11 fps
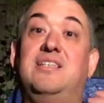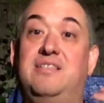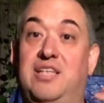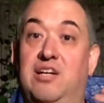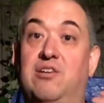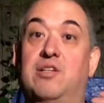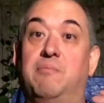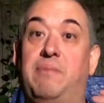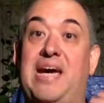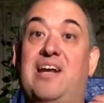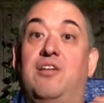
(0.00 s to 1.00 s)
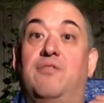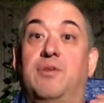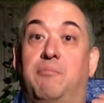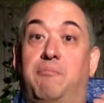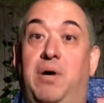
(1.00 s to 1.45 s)
during the Battle of
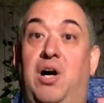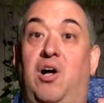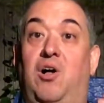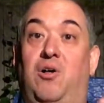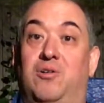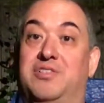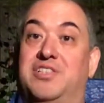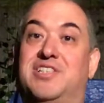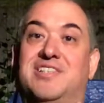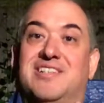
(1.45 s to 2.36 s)
the Bulge,